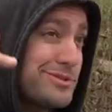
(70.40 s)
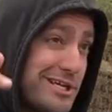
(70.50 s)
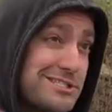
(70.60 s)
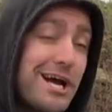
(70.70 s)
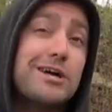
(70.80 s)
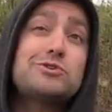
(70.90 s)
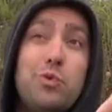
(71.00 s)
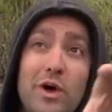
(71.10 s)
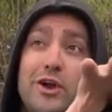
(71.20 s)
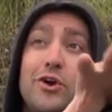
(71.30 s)
TikTok,
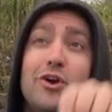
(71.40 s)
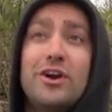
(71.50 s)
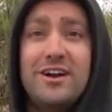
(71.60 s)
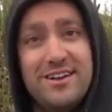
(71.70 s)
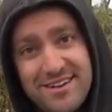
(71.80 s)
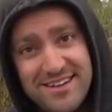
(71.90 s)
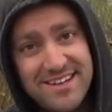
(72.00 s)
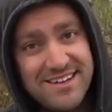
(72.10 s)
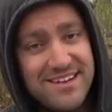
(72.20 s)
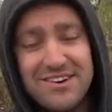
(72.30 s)
Twitter,
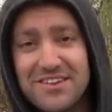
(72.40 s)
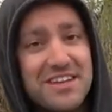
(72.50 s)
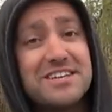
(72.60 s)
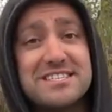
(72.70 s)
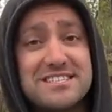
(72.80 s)
all the good